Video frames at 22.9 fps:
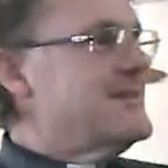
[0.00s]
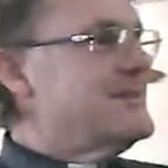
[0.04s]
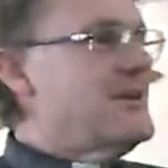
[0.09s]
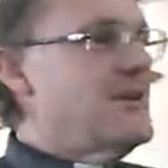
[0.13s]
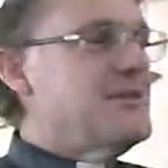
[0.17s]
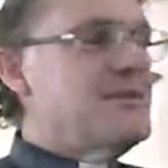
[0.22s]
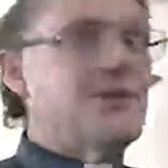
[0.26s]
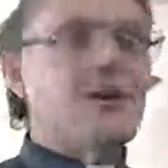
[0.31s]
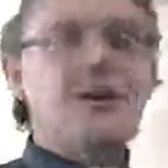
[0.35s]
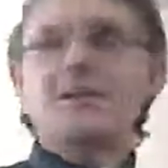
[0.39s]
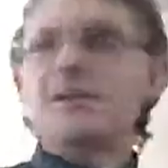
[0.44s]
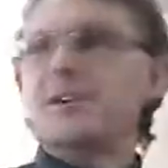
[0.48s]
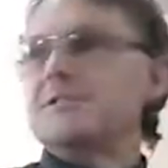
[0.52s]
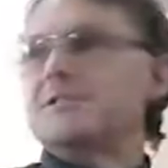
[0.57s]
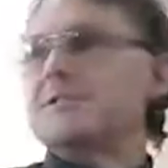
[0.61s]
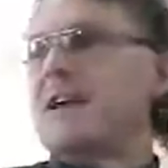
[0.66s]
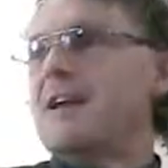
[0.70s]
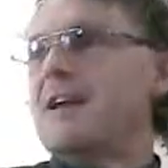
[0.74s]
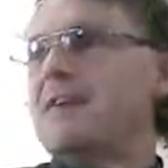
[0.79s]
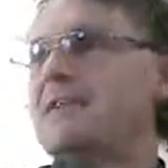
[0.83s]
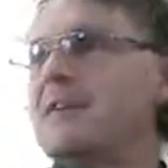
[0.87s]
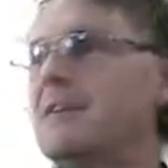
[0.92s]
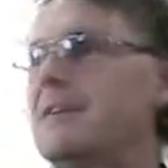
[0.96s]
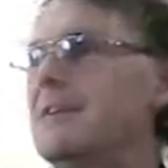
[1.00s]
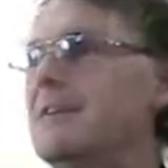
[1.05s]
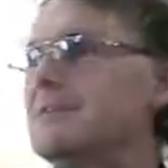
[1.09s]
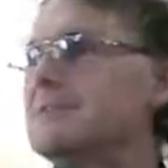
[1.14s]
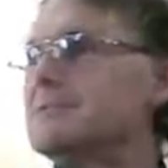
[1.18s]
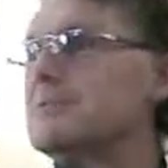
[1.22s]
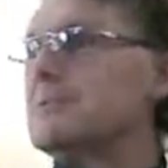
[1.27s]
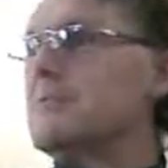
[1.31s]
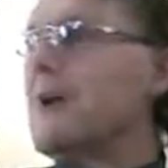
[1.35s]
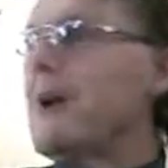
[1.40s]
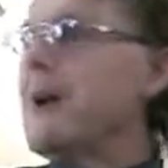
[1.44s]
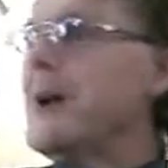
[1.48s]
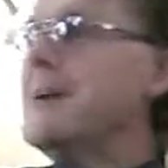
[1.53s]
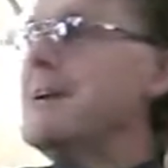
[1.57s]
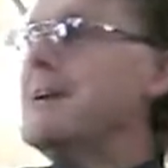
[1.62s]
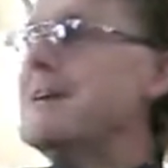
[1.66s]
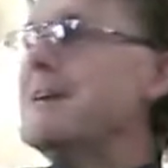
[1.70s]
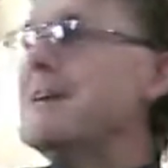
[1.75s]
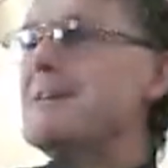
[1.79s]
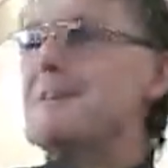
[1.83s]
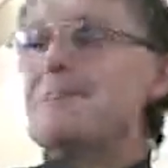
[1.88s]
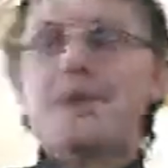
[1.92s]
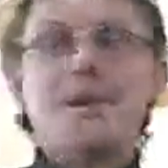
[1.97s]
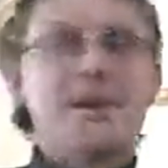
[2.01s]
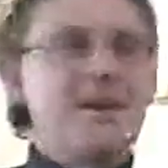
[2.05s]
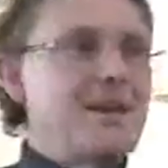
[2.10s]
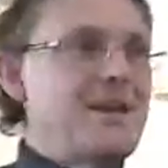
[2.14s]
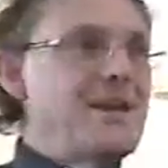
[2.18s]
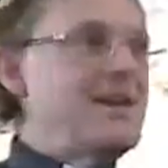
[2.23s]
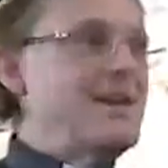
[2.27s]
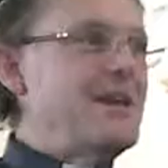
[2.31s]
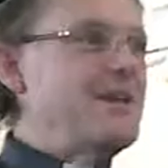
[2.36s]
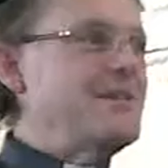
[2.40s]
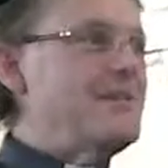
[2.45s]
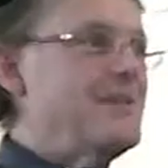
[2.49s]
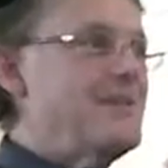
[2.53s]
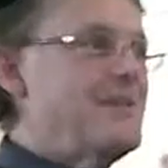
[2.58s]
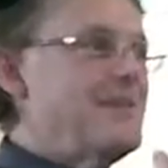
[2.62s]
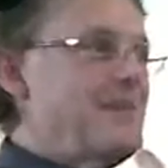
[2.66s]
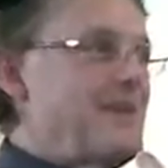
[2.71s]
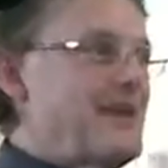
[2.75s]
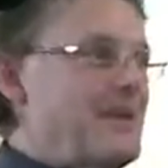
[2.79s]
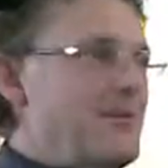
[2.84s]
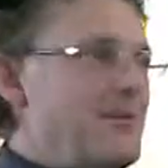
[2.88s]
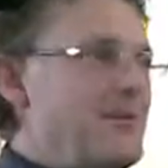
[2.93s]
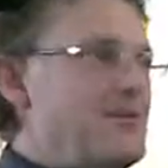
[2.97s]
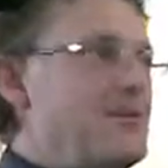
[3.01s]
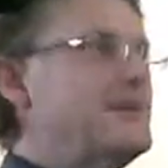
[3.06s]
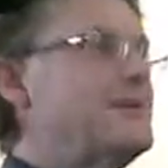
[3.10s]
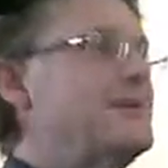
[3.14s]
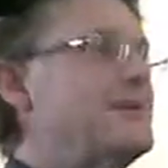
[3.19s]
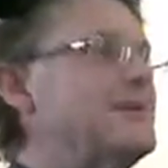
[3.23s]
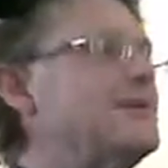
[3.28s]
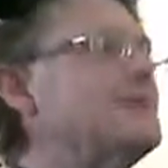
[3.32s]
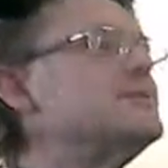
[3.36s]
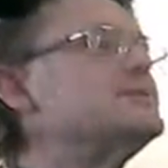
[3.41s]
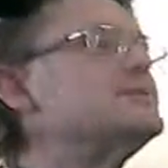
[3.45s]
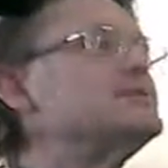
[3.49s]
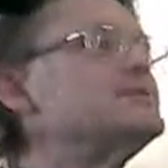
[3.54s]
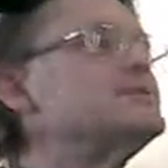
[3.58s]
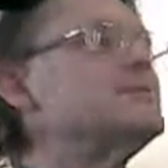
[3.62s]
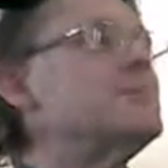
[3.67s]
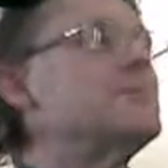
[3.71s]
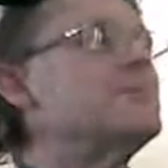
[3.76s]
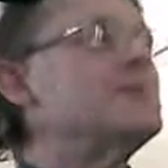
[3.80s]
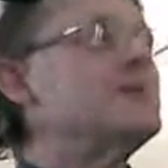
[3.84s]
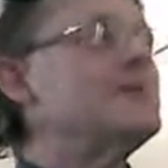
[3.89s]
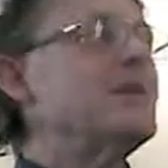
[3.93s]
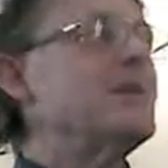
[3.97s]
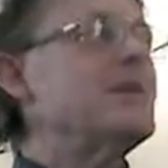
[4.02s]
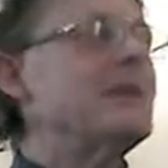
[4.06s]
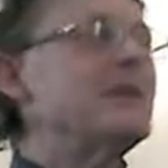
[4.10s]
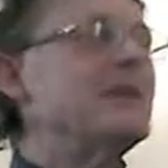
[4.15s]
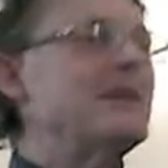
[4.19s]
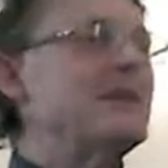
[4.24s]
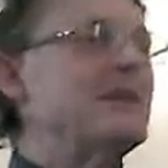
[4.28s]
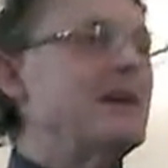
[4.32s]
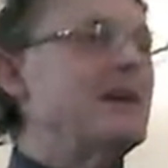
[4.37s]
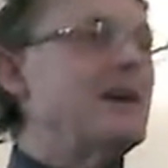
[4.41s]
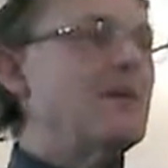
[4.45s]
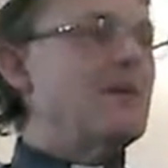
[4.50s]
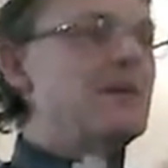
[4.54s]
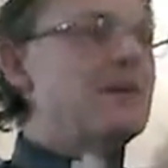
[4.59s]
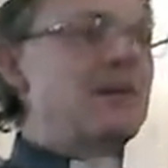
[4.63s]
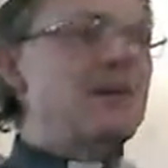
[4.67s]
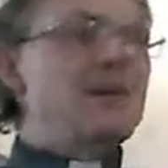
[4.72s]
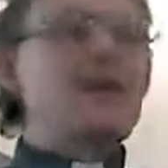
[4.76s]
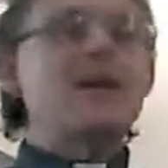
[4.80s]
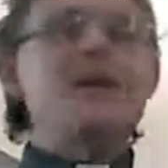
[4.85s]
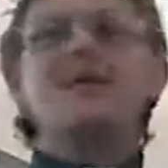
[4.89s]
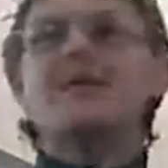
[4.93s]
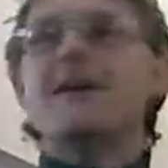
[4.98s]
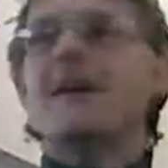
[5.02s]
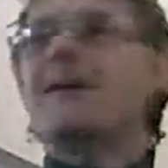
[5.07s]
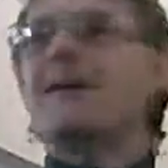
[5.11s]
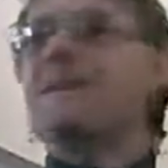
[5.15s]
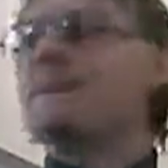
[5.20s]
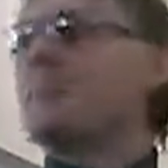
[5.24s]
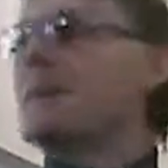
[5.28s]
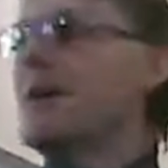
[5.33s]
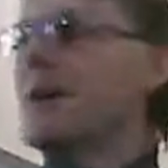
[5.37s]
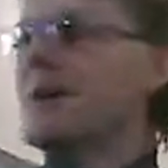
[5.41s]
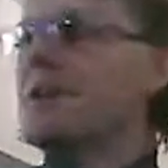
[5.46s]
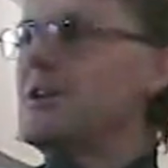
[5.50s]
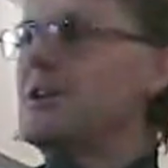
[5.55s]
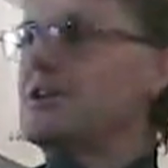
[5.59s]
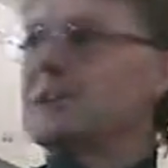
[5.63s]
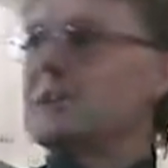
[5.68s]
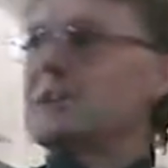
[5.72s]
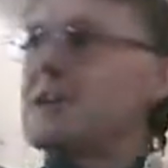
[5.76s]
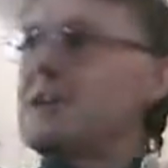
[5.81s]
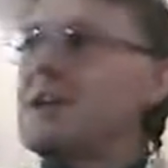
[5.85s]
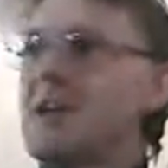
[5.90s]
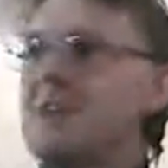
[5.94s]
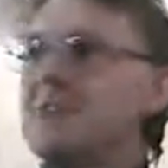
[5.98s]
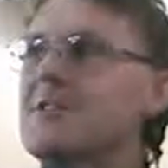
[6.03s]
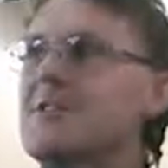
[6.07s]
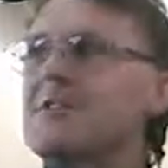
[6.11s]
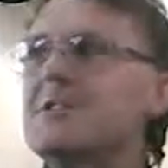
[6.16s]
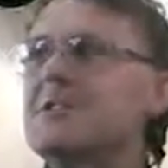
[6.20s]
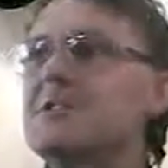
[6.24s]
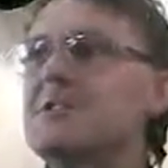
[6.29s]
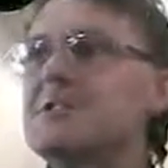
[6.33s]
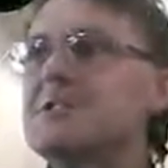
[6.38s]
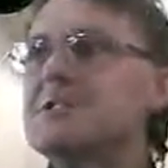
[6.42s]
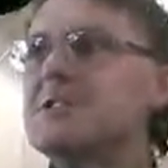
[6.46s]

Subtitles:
Not that I got to have any, I was away, but I hear that you made a really good soup, you know. And when you hear that, you see it, don't you?